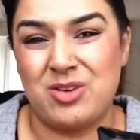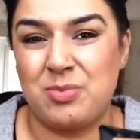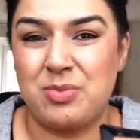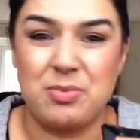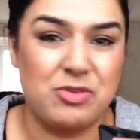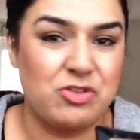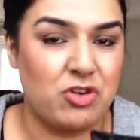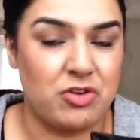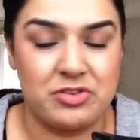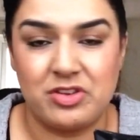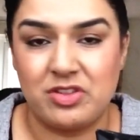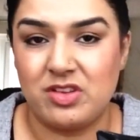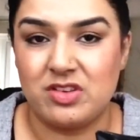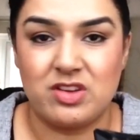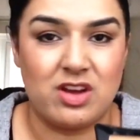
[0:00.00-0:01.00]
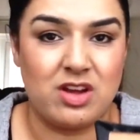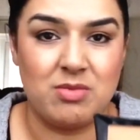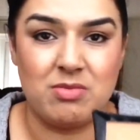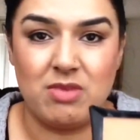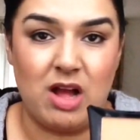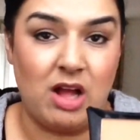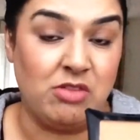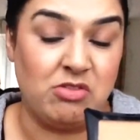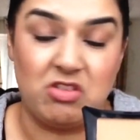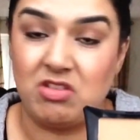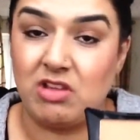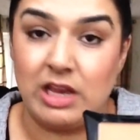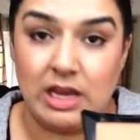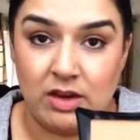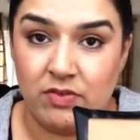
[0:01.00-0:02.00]
but majority of the time I just
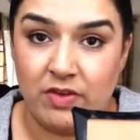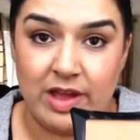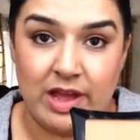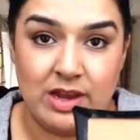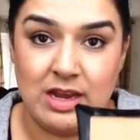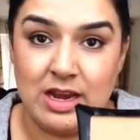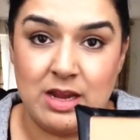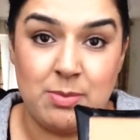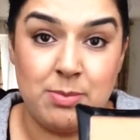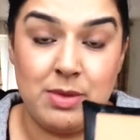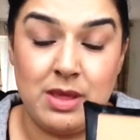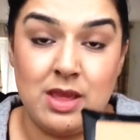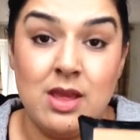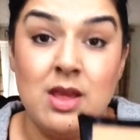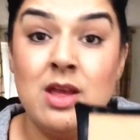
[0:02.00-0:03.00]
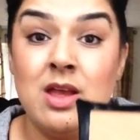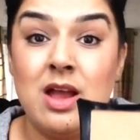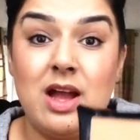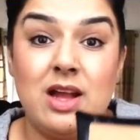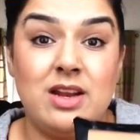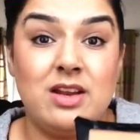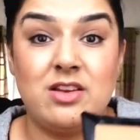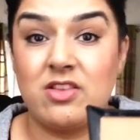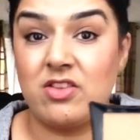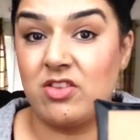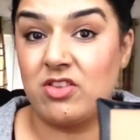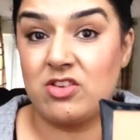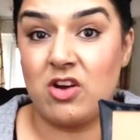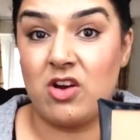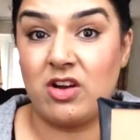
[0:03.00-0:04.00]
leave it and let it be, and it doesn't
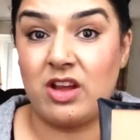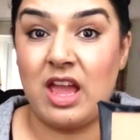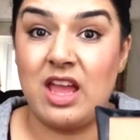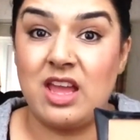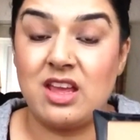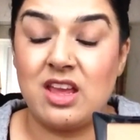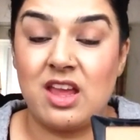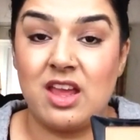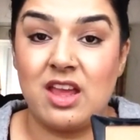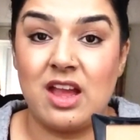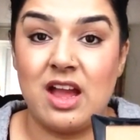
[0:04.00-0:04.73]
start caking.